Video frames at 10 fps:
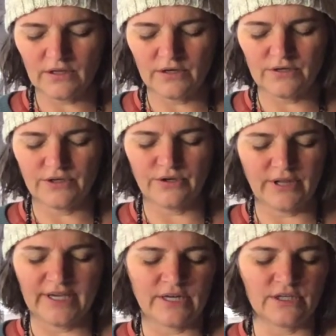you're
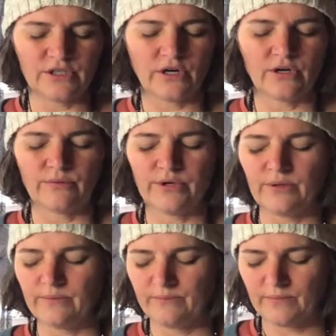like in a dark
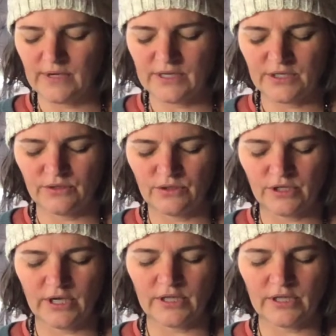room, and then you look